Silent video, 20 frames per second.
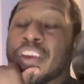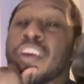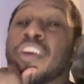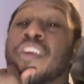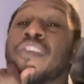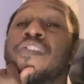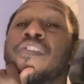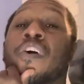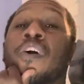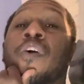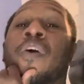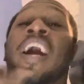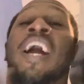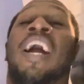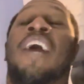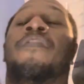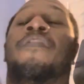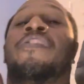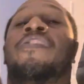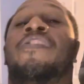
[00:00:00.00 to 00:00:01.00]
So I
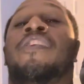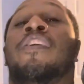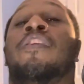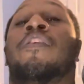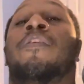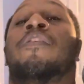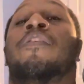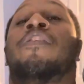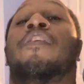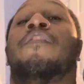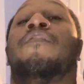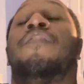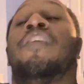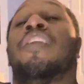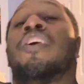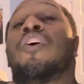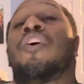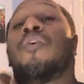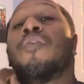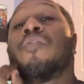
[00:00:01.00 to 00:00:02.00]
haven't seen the, the
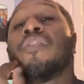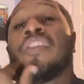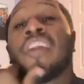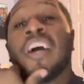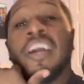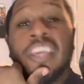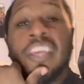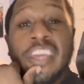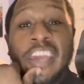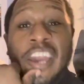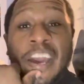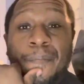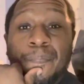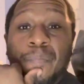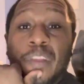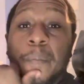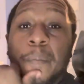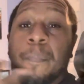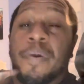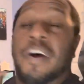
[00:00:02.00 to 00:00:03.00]
video, not yet,
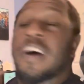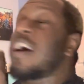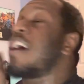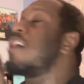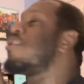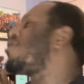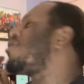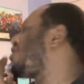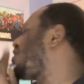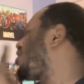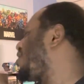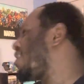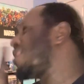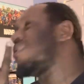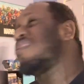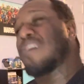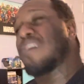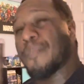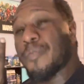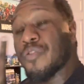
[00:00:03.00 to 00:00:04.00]
but I
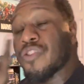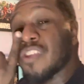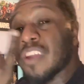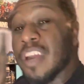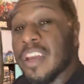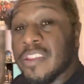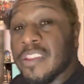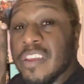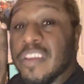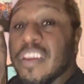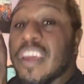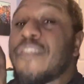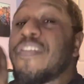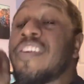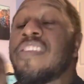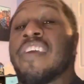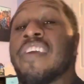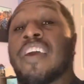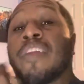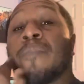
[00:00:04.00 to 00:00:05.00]
should double check that if he
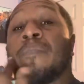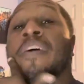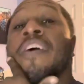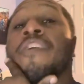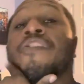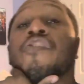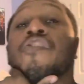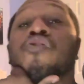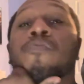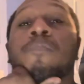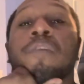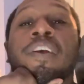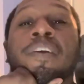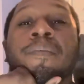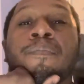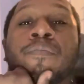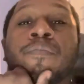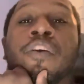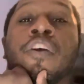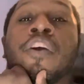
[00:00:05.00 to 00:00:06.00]
did message me.
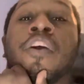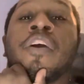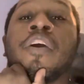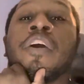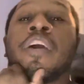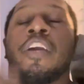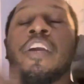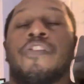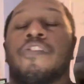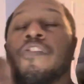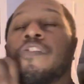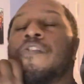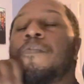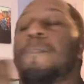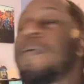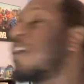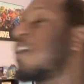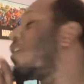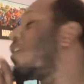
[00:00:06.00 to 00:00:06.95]
And speaking